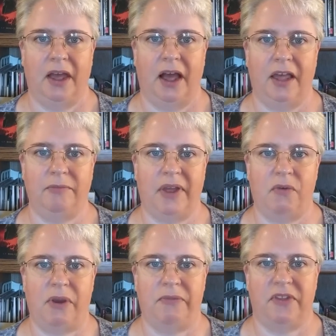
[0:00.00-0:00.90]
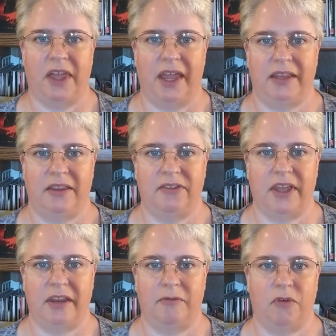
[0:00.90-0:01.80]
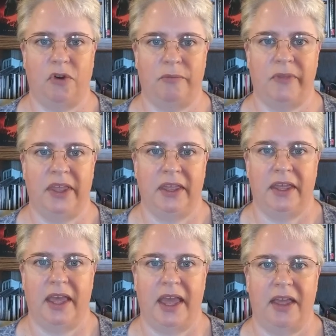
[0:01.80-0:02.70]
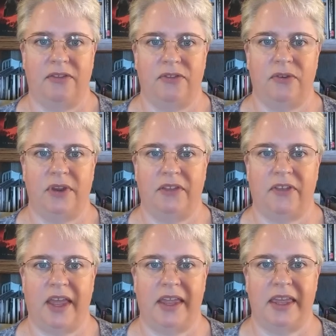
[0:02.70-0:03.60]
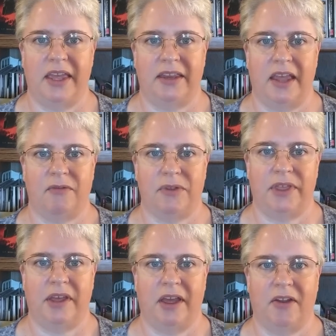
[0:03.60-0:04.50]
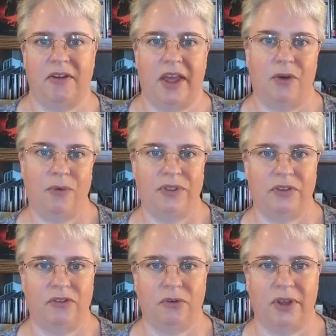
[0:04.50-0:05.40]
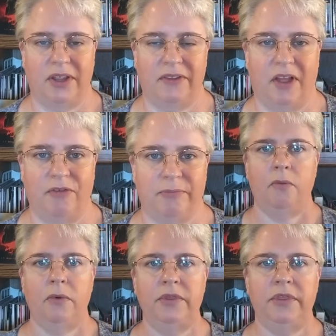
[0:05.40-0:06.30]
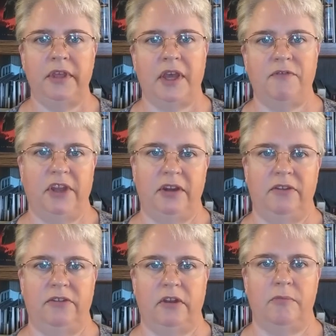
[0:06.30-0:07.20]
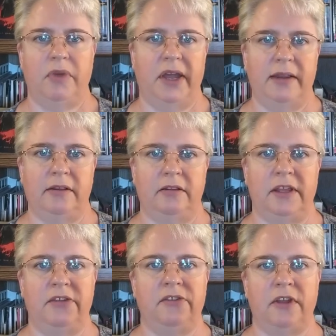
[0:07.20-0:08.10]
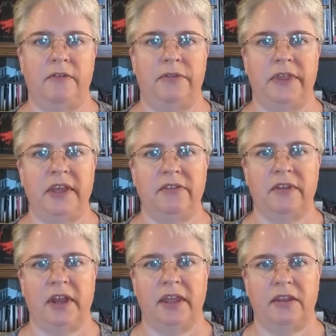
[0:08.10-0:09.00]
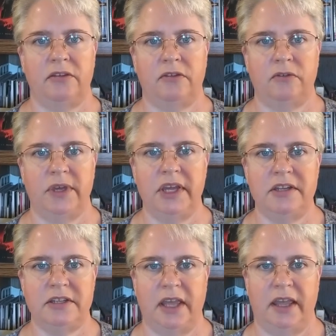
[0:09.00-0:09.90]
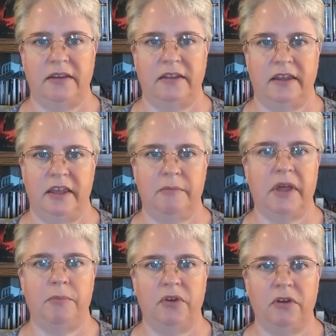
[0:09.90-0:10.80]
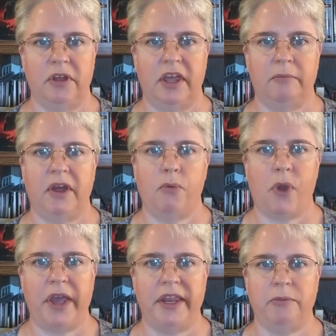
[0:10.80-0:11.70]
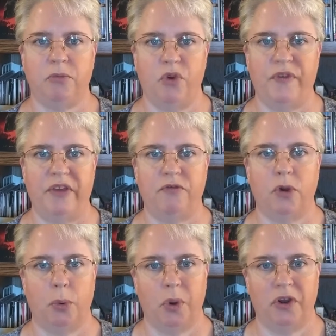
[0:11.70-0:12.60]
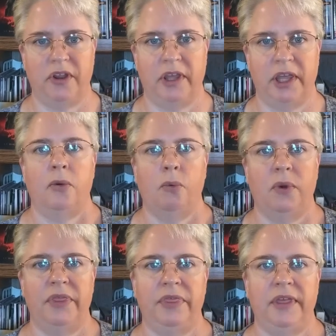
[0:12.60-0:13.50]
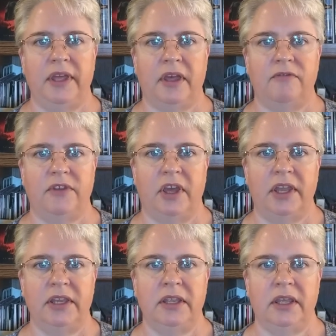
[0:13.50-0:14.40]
on my website, the sign-up form, as soon as I get everything ironed out with the story itself. One thing I've done is to compile a list of things that I can do each day to keep my book and my writing moving forward. One thing I've done